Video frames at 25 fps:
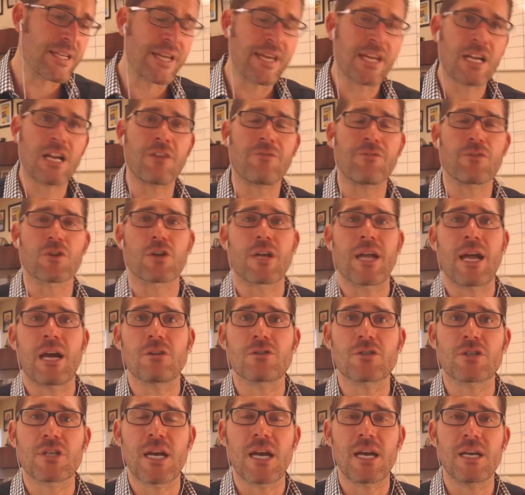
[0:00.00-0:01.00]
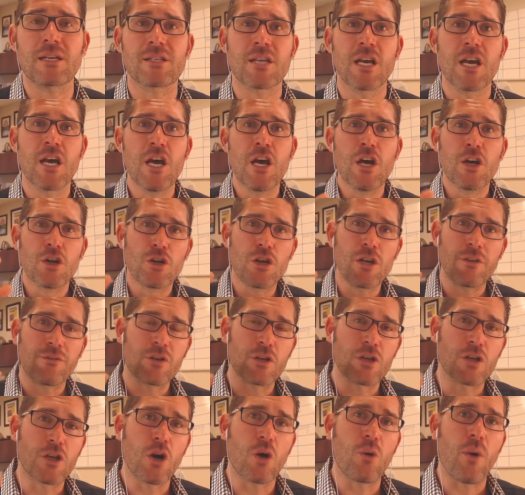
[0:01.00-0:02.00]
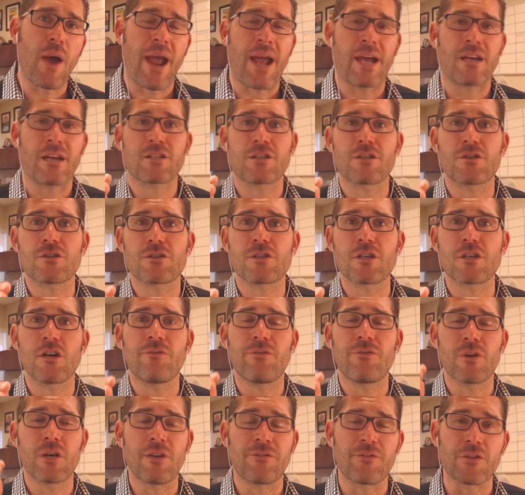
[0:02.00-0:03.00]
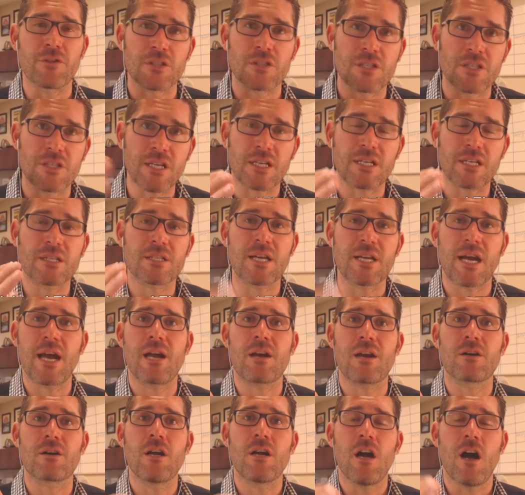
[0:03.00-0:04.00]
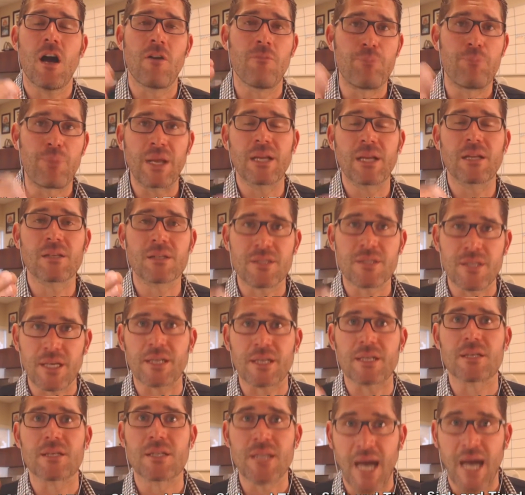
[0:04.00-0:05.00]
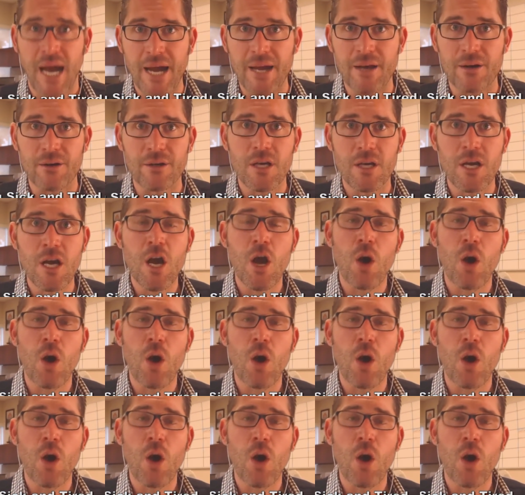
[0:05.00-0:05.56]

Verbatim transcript: to get off your couch, guys, you have to go ask yourself if you're sick and tired of being sick and tired.